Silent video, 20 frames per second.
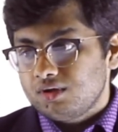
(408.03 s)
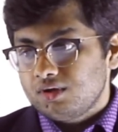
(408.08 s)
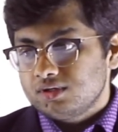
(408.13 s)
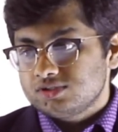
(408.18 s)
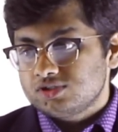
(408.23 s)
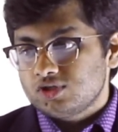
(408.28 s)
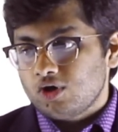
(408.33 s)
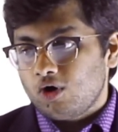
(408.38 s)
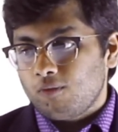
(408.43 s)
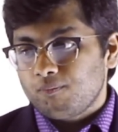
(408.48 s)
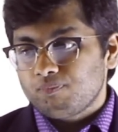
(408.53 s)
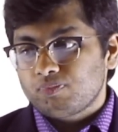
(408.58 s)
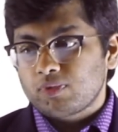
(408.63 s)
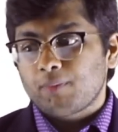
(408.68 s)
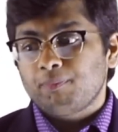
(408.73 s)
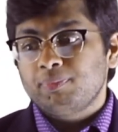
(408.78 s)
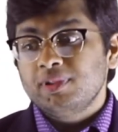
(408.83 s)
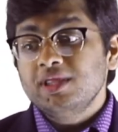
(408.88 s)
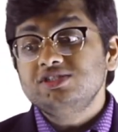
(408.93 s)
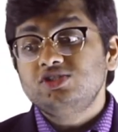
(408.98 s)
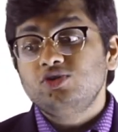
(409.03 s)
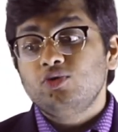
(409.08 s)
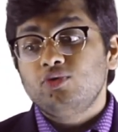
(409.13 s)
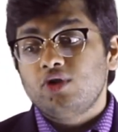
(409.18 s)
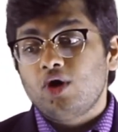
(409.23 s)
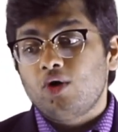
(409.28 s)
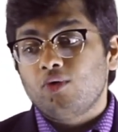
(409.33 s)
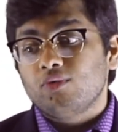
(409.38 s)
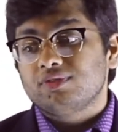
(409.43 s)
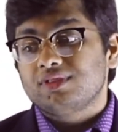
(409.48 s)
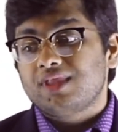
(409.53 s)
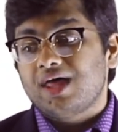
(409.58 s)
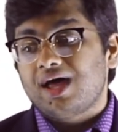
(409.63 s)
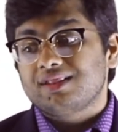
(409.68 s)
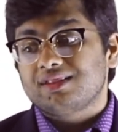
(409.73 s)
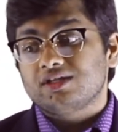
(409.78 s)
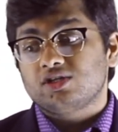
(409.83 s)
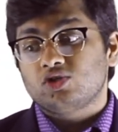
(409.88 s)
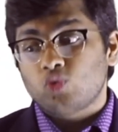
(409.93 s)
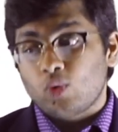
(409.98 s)
So please do note that
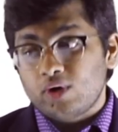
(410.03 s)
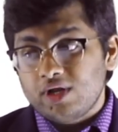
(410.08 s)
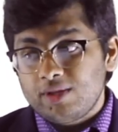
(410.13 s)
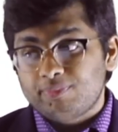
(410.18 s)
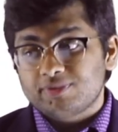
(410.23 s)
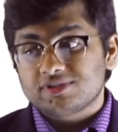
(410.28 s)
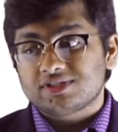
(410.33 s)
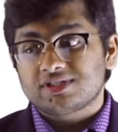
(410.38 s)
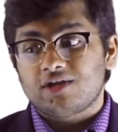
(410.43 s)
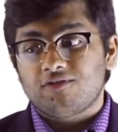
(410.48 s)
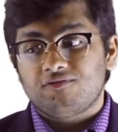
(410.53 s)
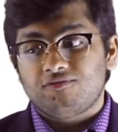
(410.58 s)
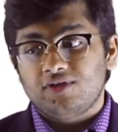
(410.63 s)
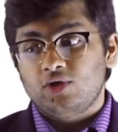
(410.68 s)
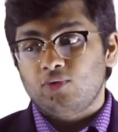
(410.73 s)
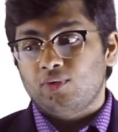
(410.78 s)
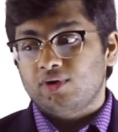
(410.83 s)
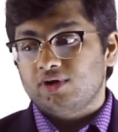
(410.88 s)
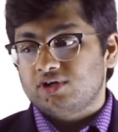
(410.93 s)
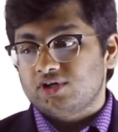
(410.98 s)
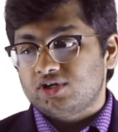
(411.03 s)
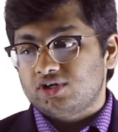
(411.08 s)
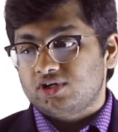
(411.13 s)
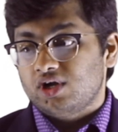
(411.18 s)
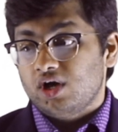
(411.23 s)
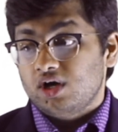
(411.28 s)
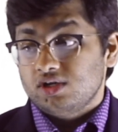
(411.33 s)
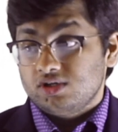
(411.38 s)
the 20% fee you incur